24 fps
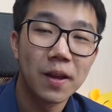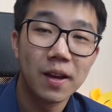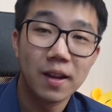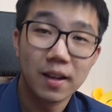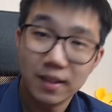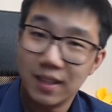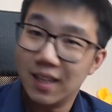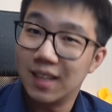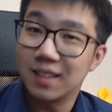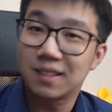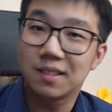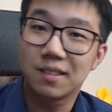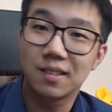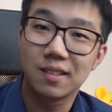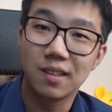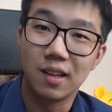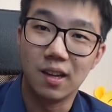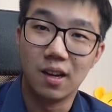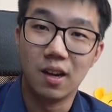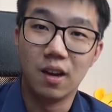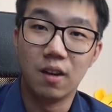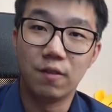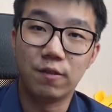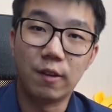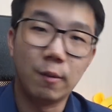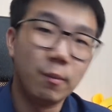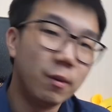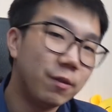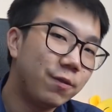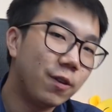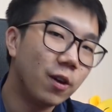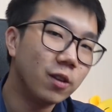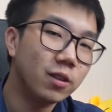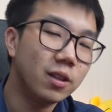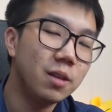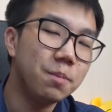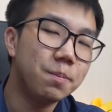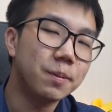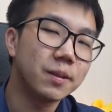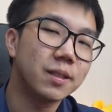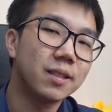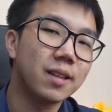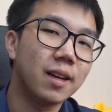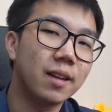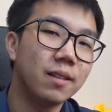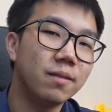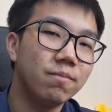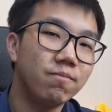Yes, from a
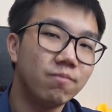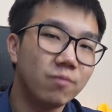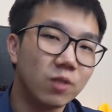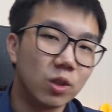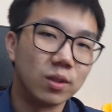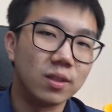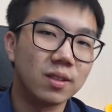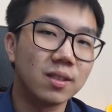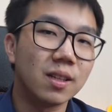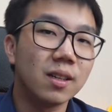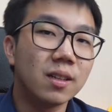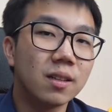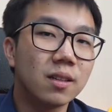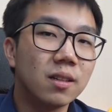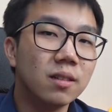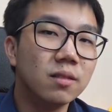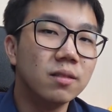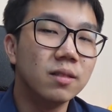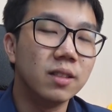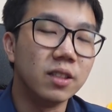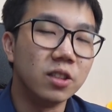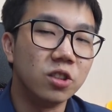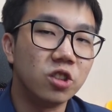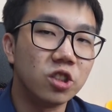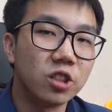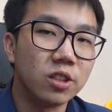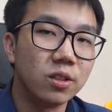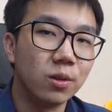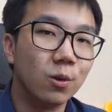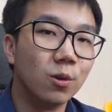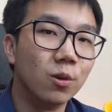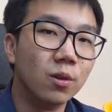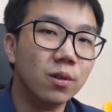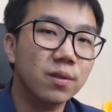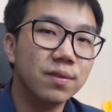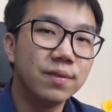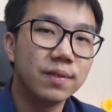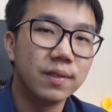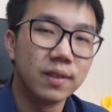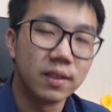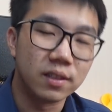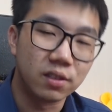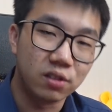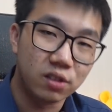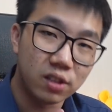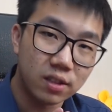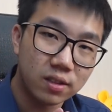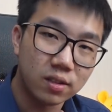40% to single-digit growth
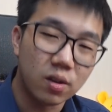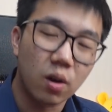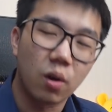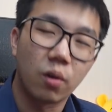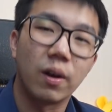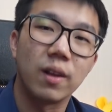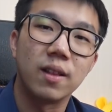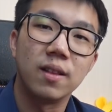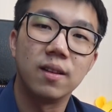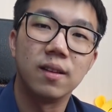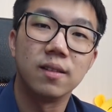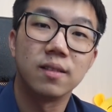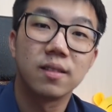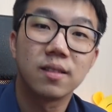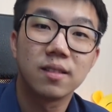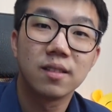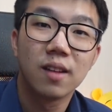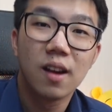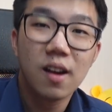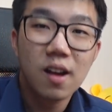is just horrendous,